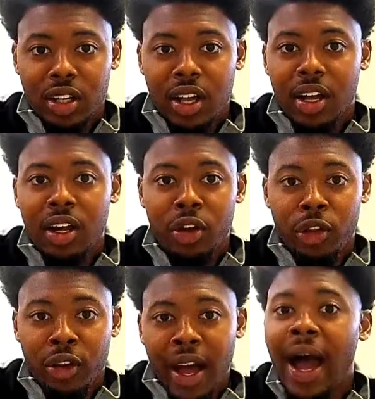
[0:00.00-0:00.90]
other
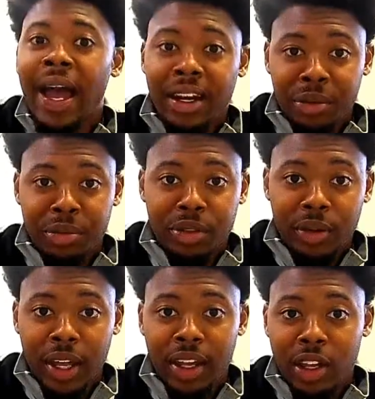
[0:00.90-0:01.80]
items.
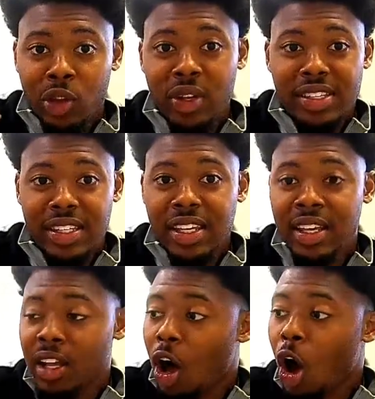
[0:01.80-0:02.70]
Okay, you can see
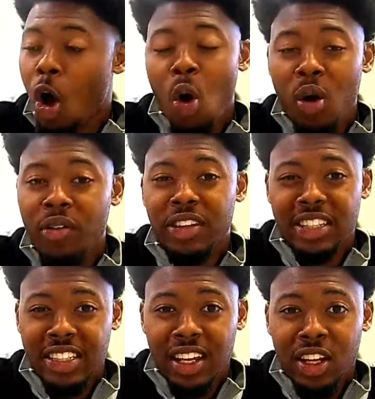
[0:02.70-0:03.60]
all of the
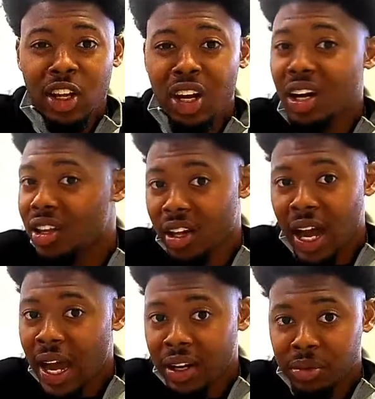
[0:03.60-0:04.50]
seller other
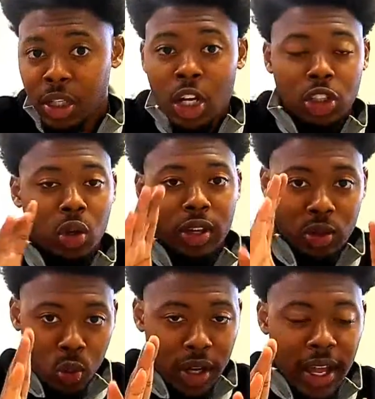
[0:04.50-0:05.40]
items. So this
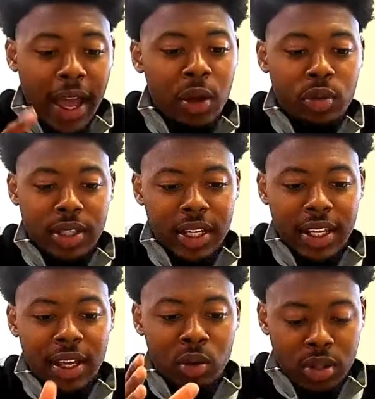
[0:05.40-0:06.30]
one guy, it
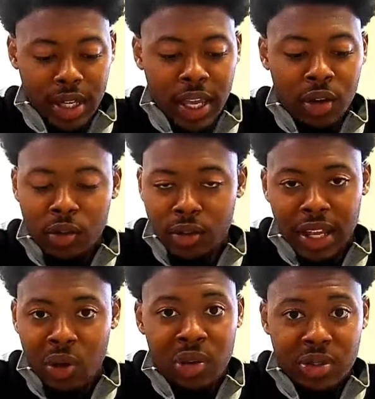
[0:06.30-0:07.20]
was a heater that
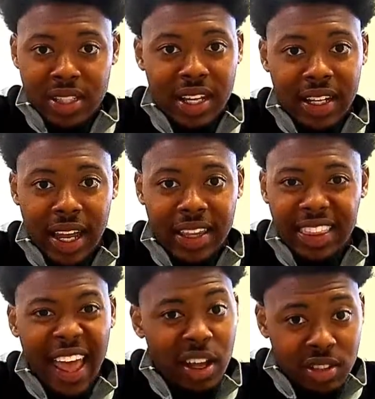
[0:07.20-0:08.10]
he was selling like
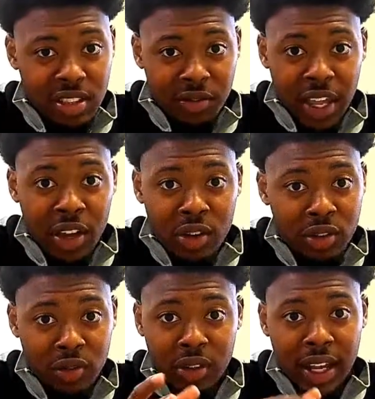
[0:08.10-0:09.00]
thousands of heaters for
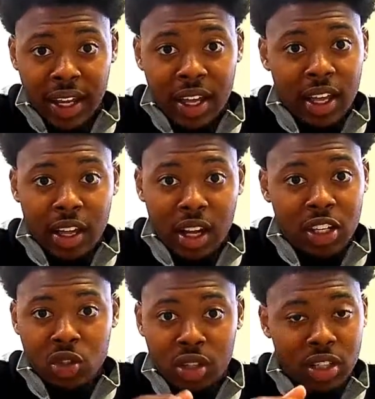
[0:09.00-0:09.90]
like
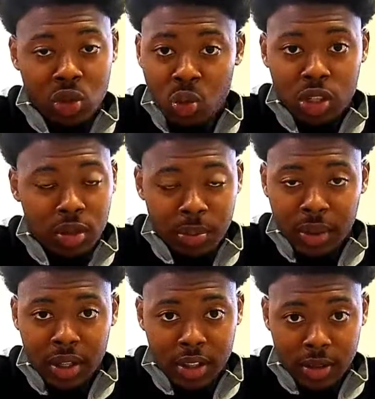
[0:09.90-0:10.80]
100 and 200
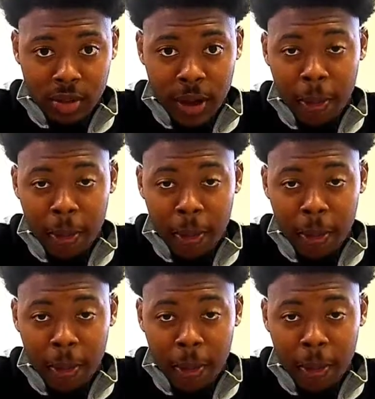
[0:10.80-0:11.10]
bucks, right?